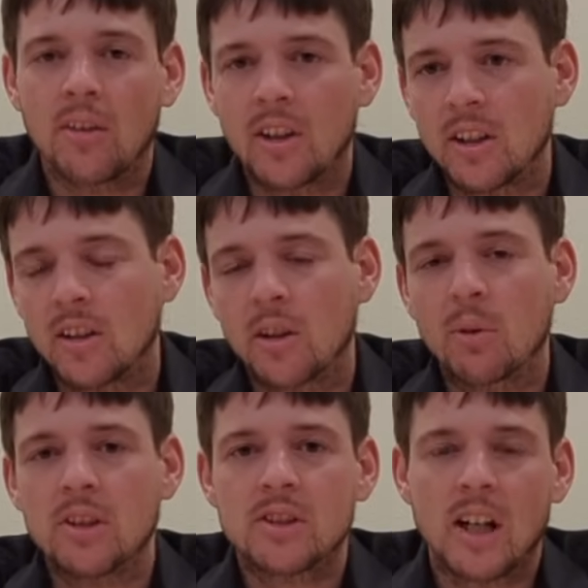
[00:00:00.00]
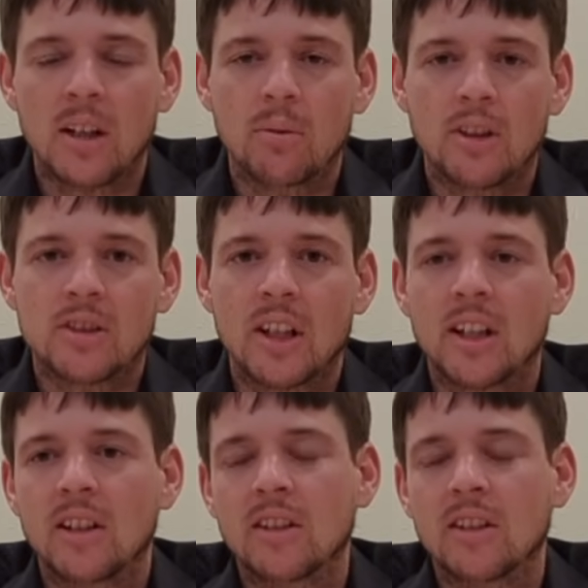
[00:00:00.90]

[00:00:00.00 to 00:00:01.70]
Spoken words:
They want sideways siding.